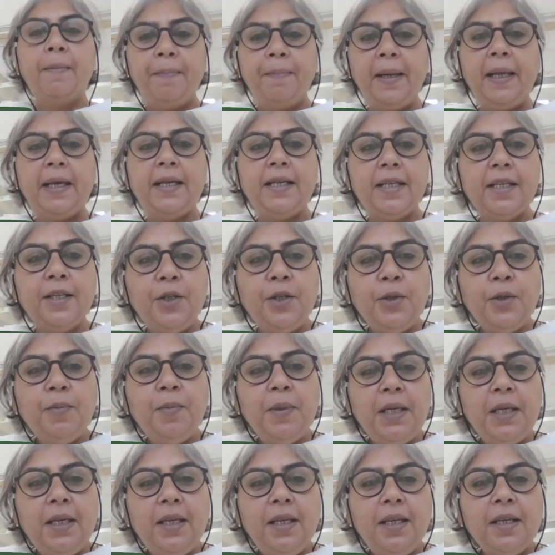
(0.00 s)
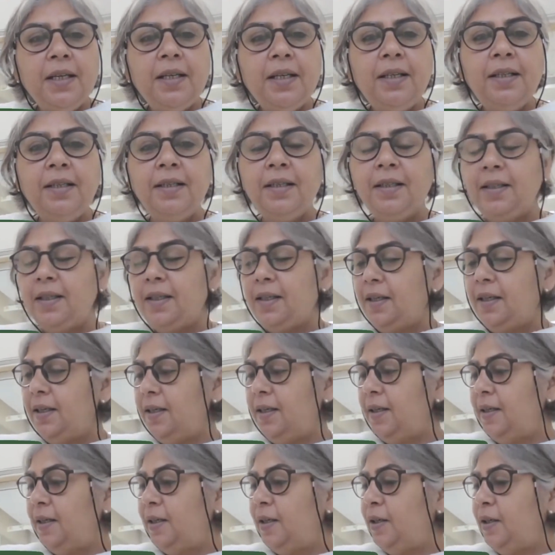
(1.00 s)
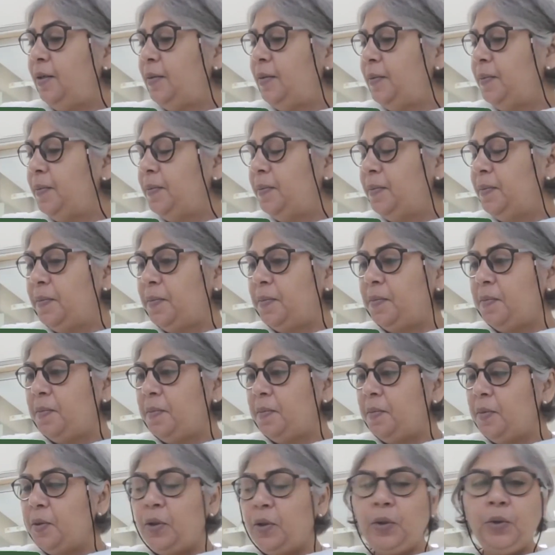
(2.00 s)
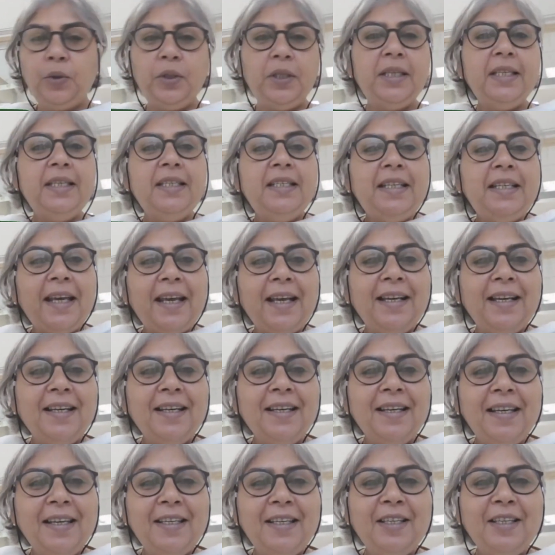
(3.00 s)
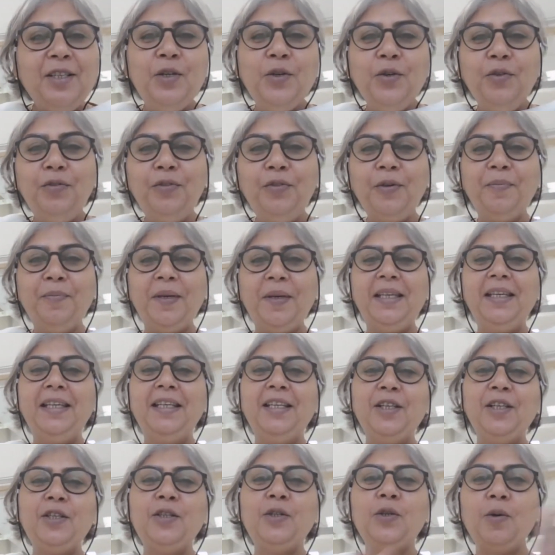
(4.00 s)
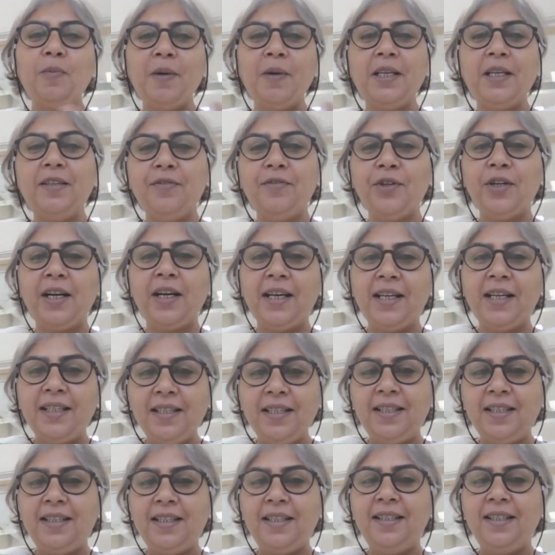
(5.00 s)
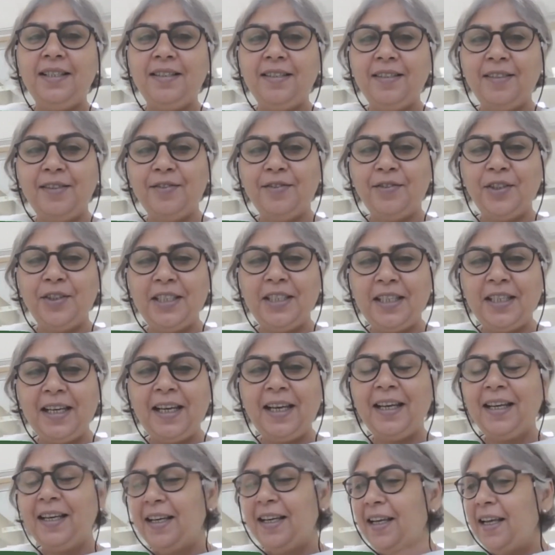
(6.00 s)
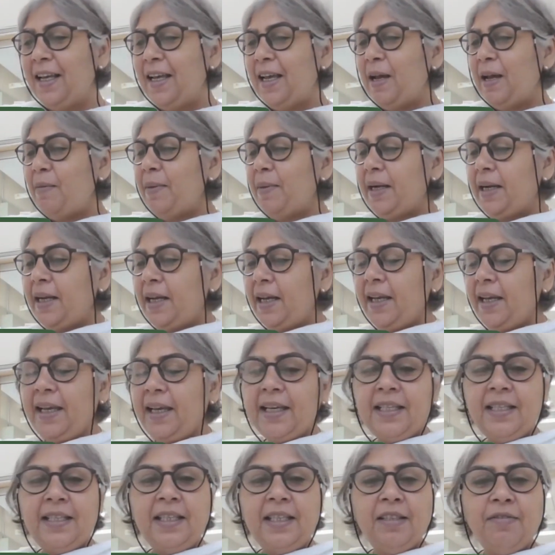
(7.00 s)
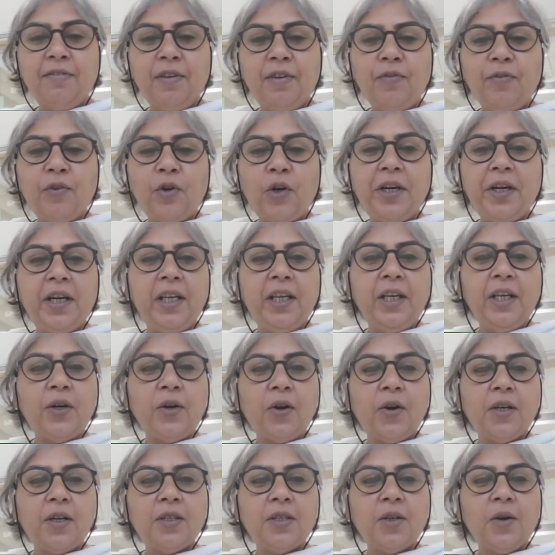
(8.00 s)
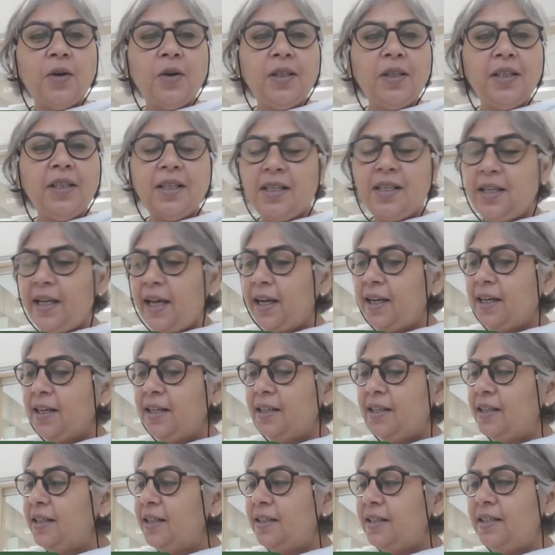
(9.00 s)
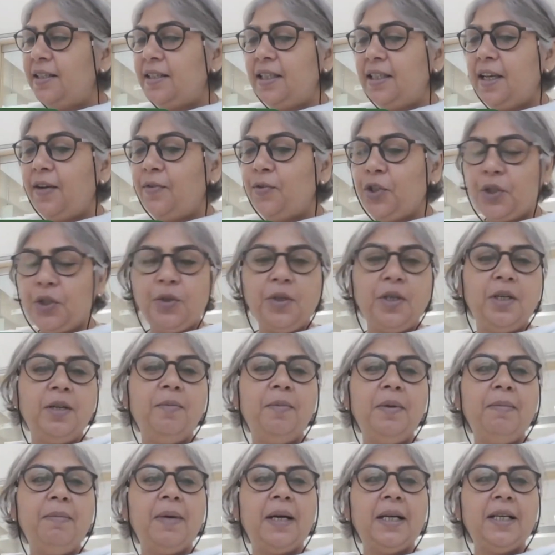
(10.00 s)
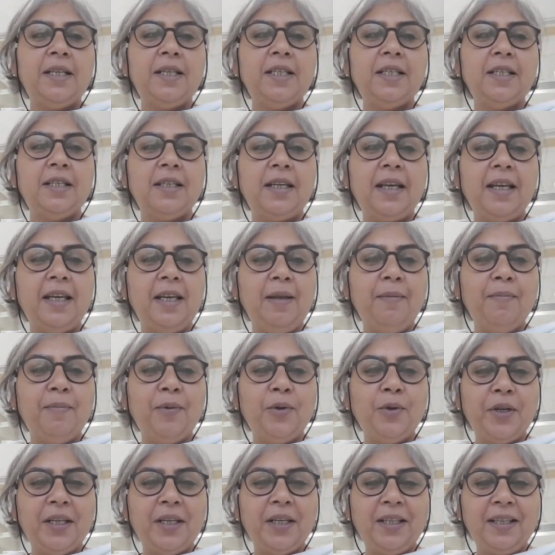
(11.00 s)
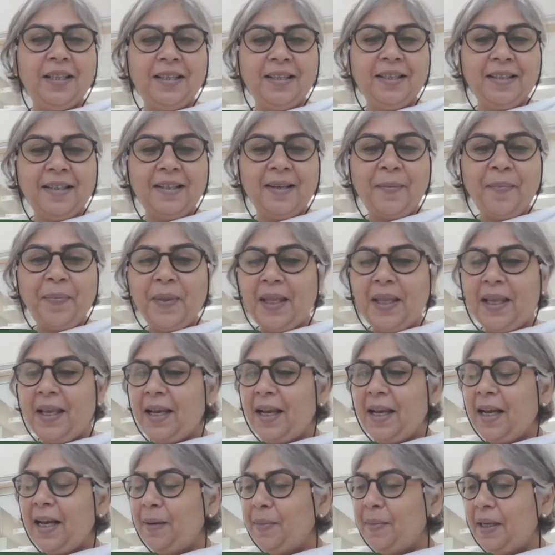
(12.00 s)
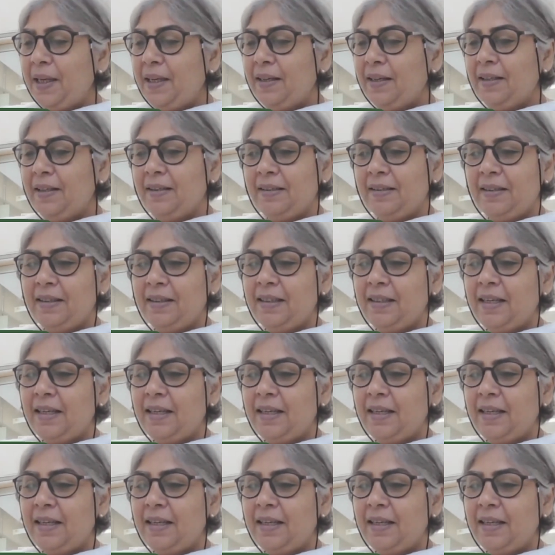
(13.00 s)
pleasure to be here. Though this tech is new for me, so much for ICT, for tech. But I guess since we've already crossed all the tech hurdles, there shouldn't be much anymore in the coming